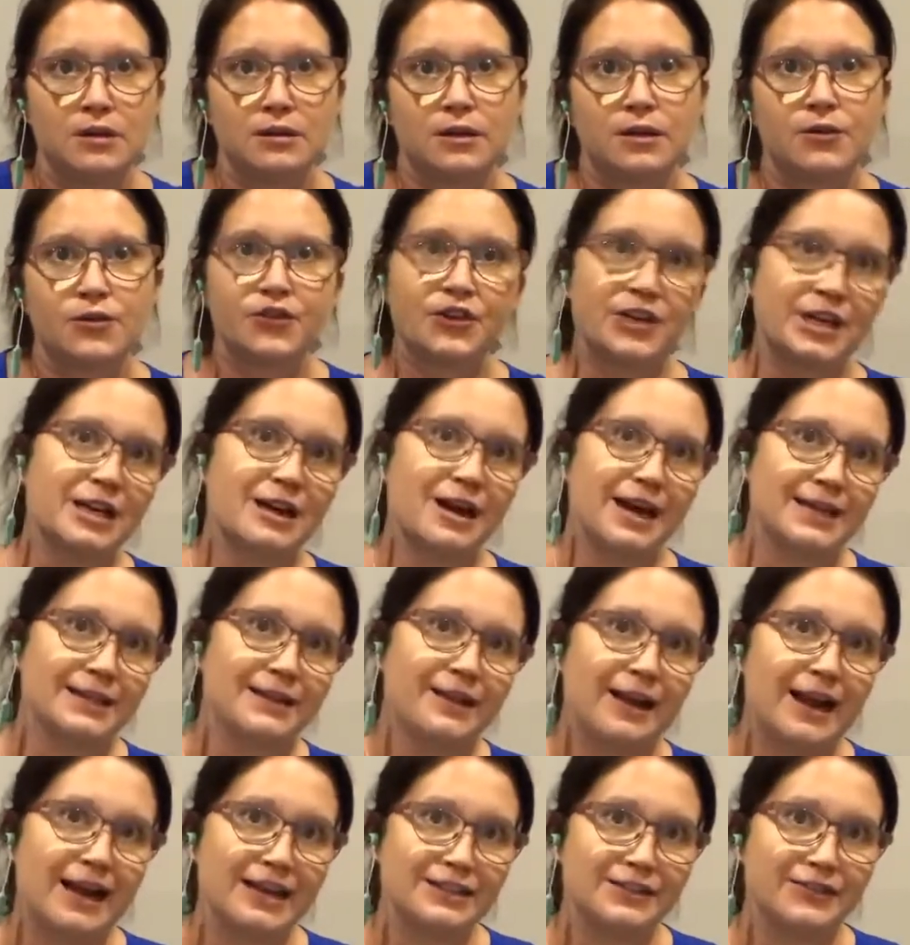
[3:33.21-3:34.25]
the free guide
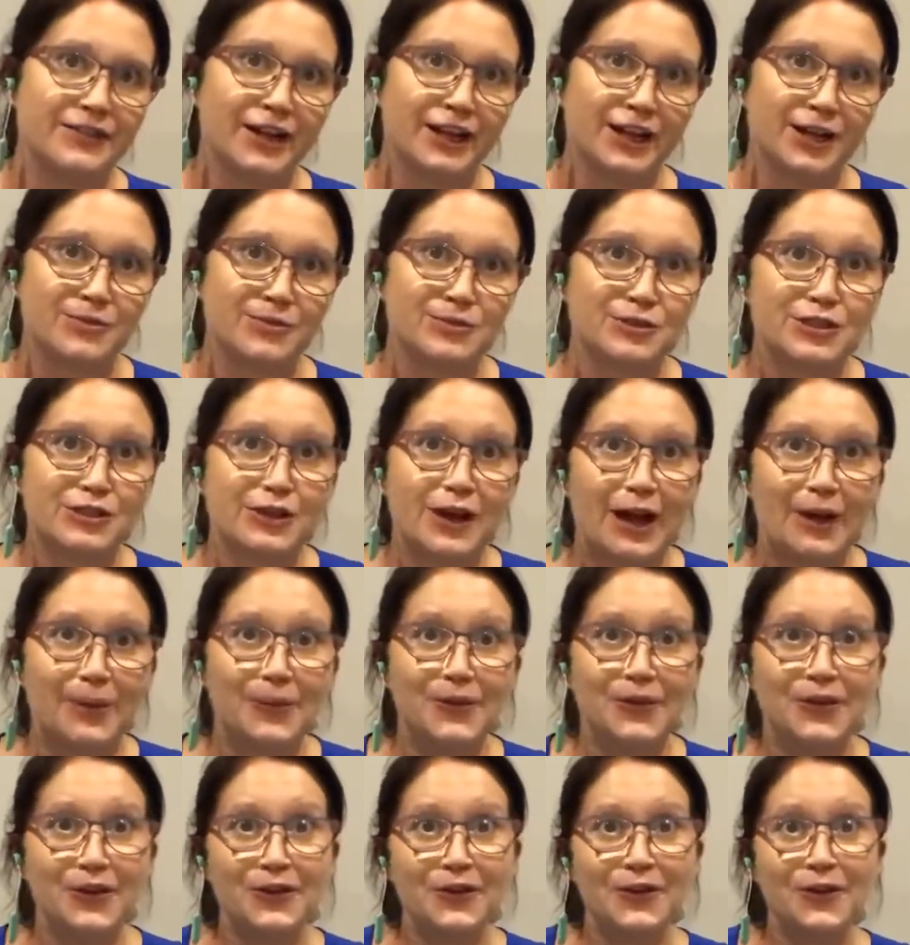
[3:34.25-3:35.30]
that I developed to help
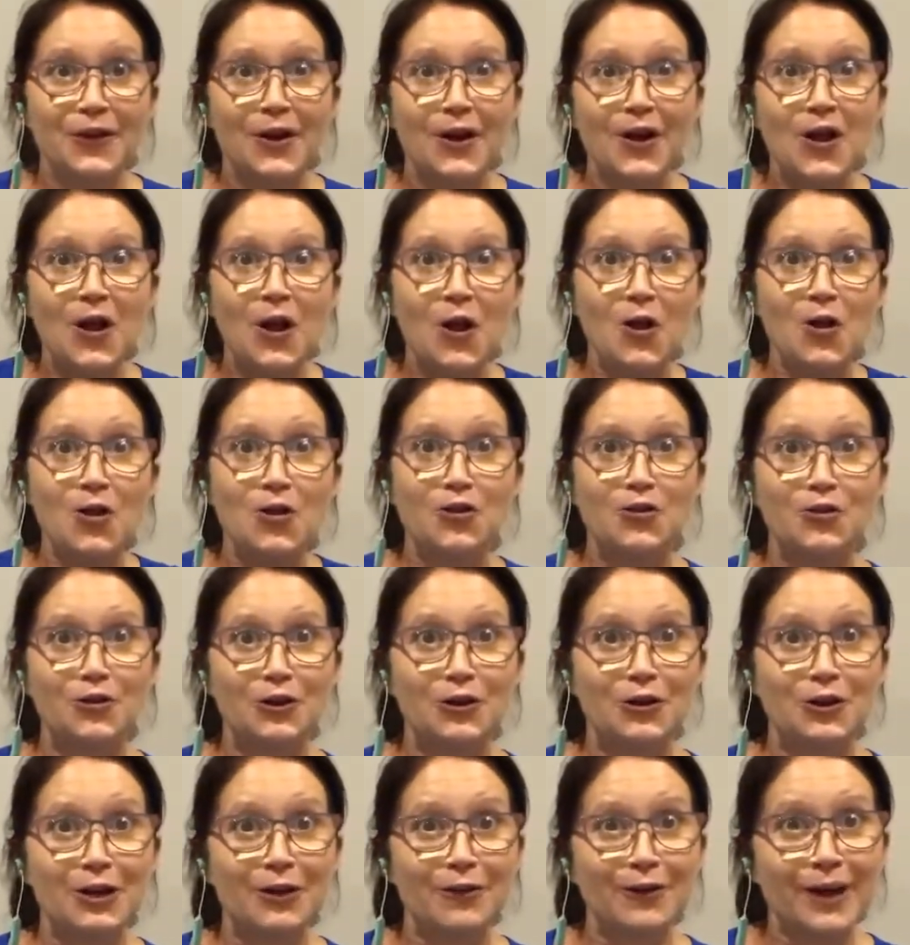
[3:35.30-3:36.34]
you through
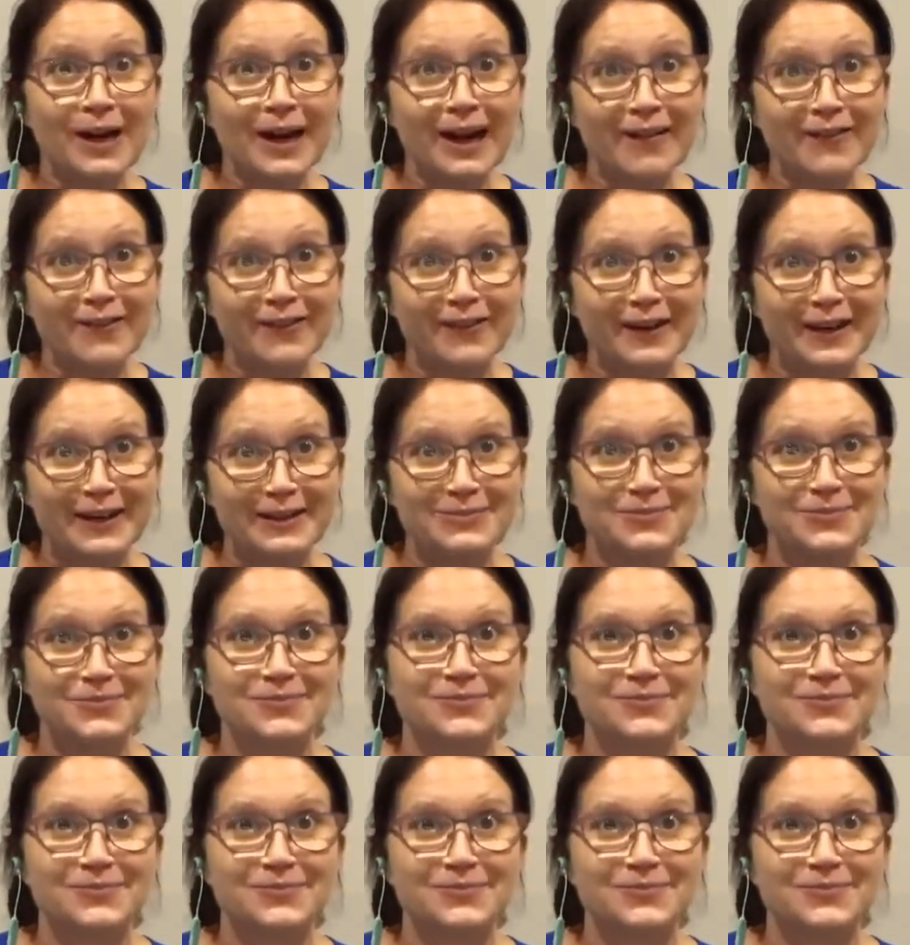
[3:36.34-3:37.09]
your recovery.